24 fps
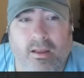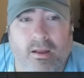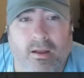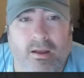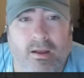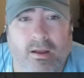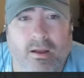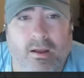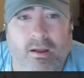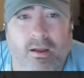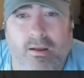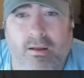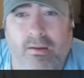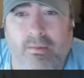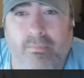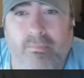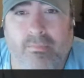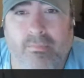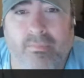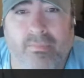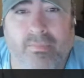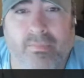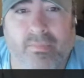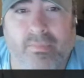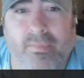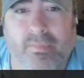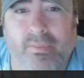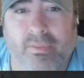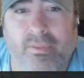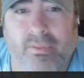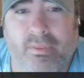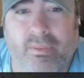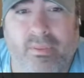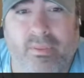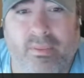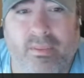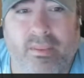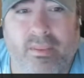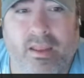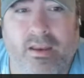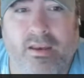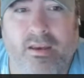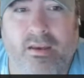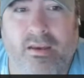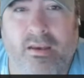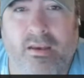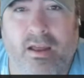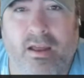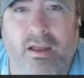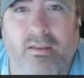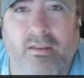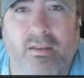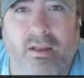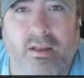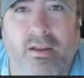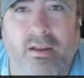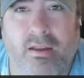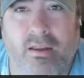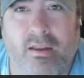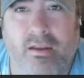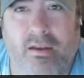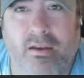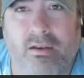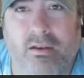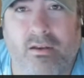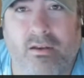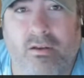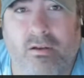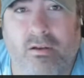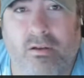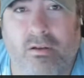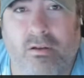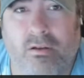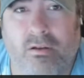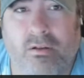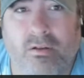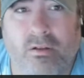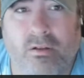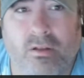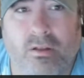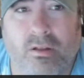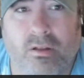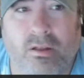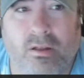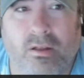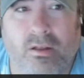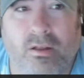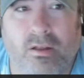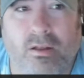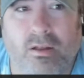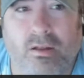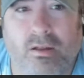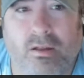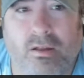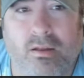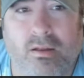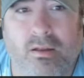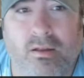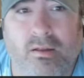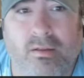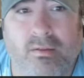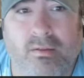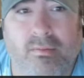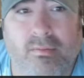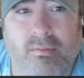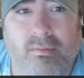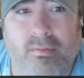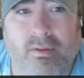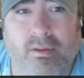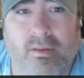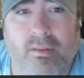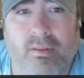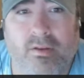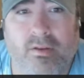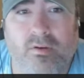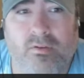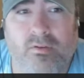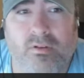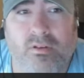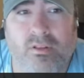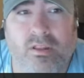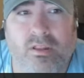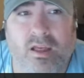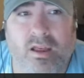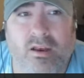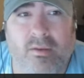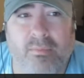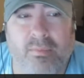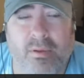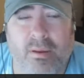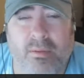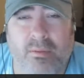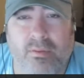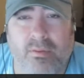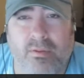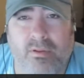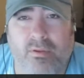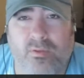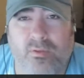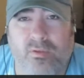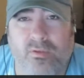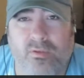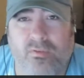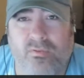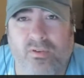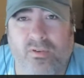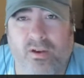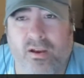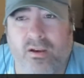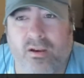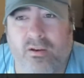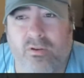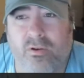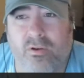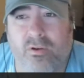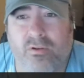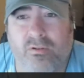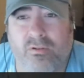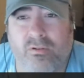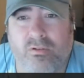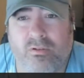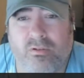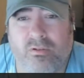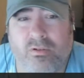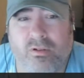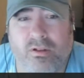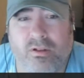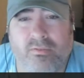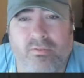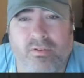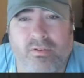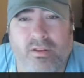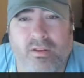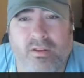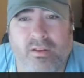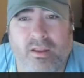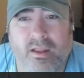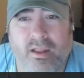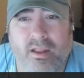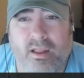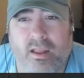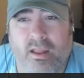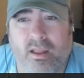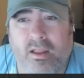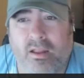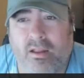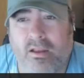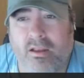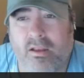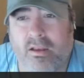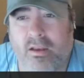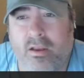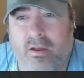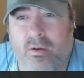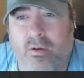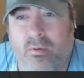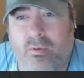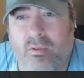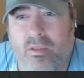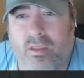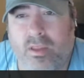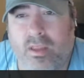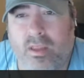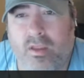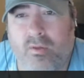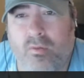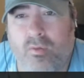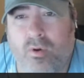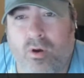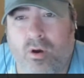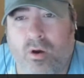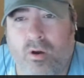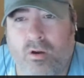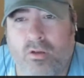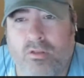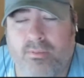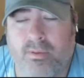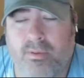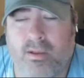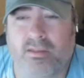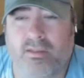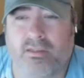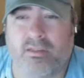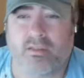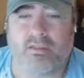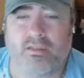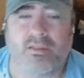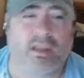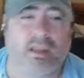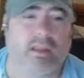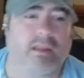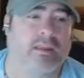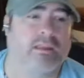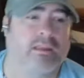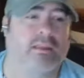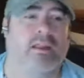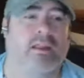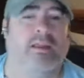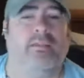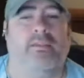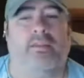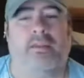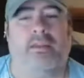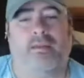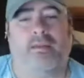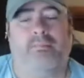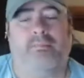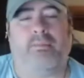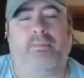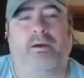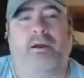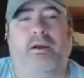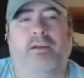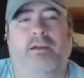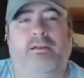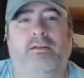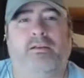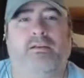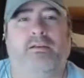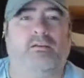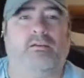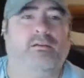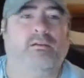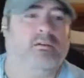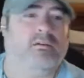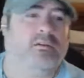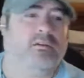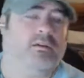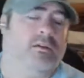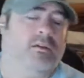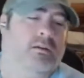Um, they did not like it at all. There was a lot of people that were very critical of it. With the Ewoks basically taking down the Empire.